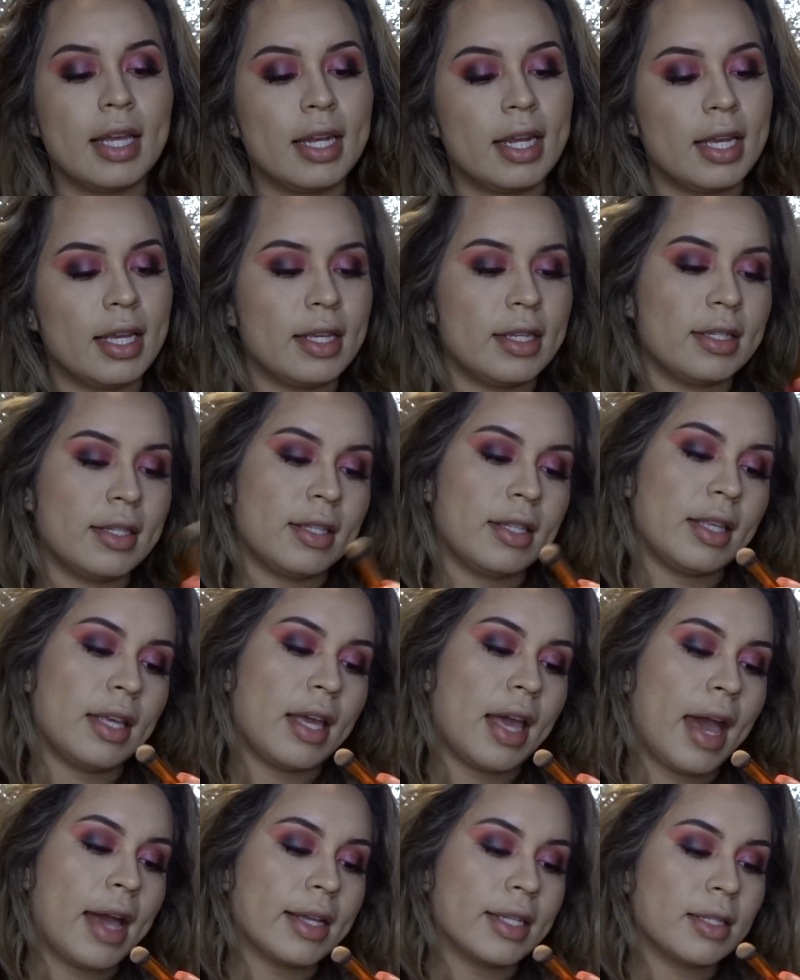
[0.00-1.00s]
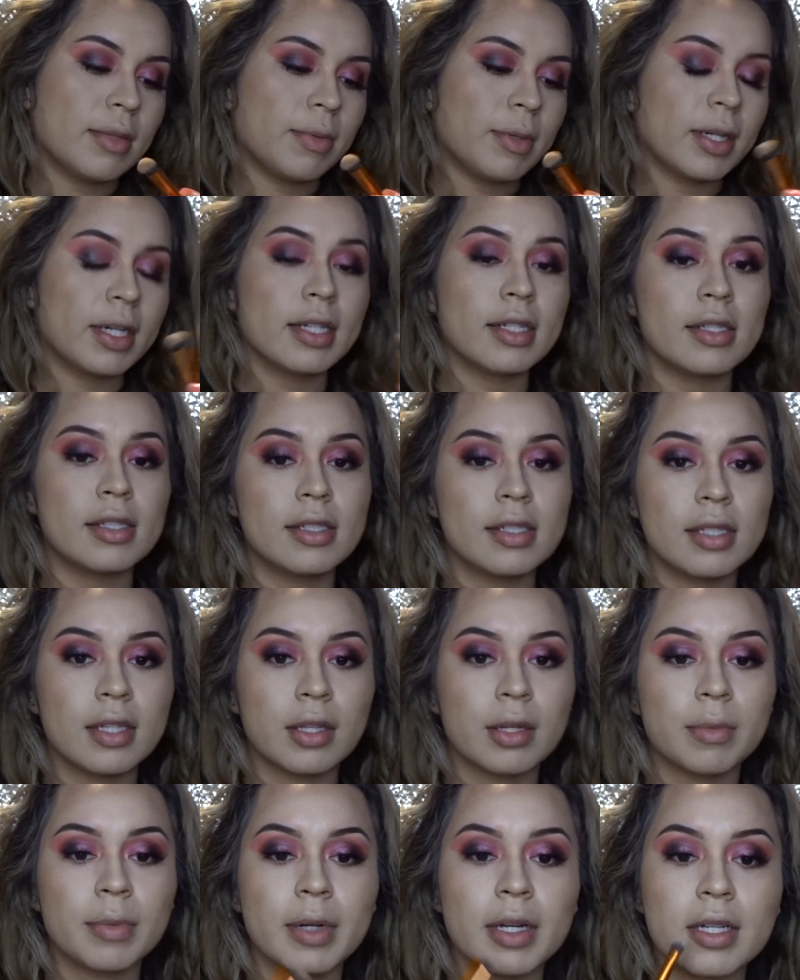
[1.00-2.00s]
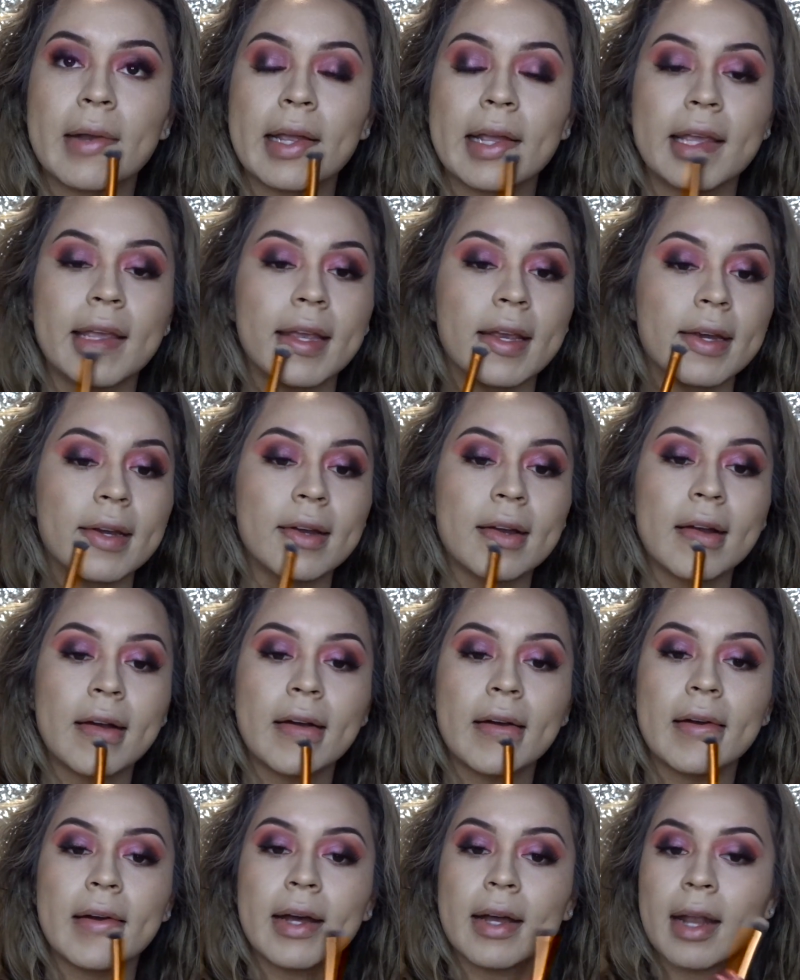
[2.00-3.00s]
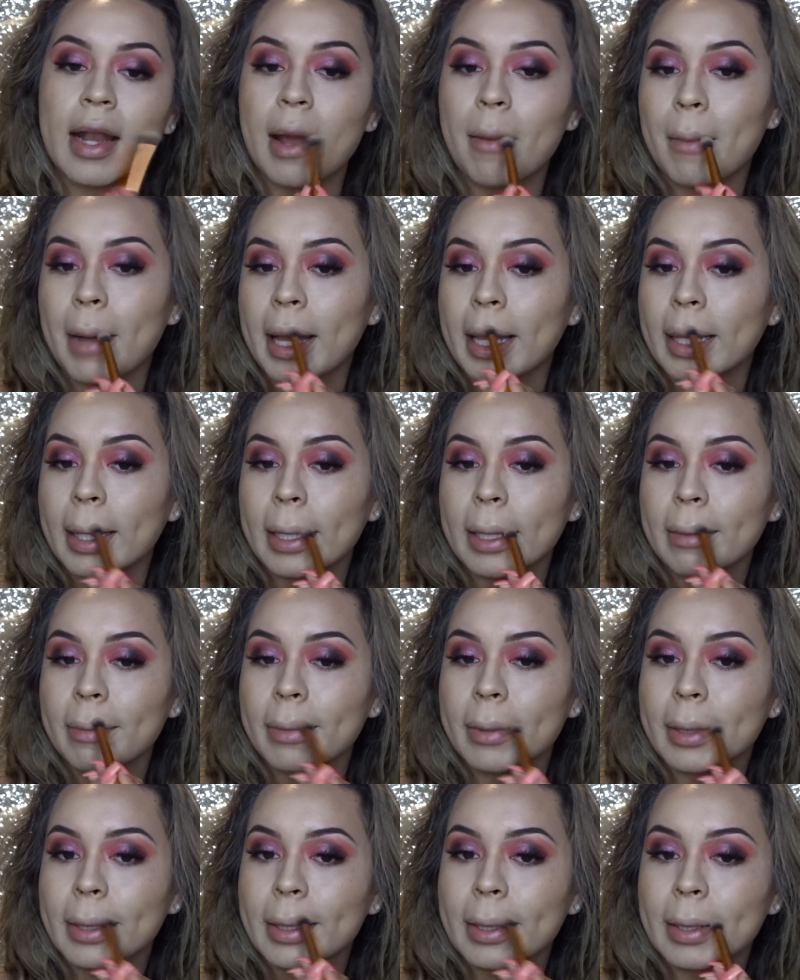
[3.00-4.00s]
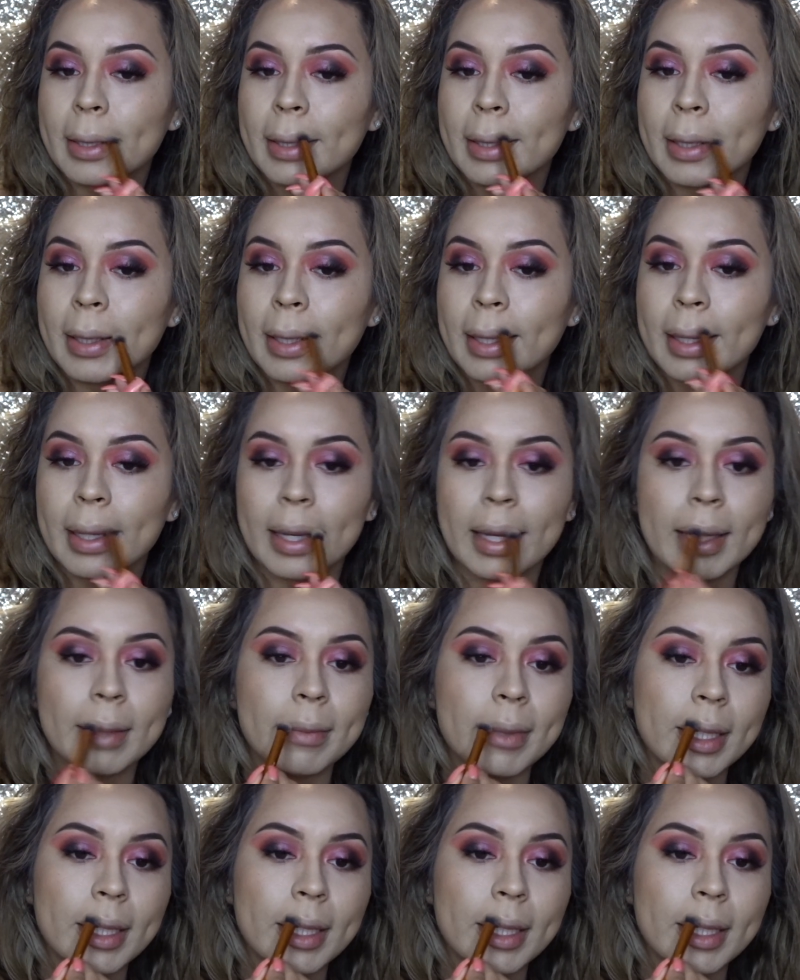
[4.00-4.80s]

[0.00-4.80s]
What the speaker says: It is the Expert Concealer brush right here on my lips and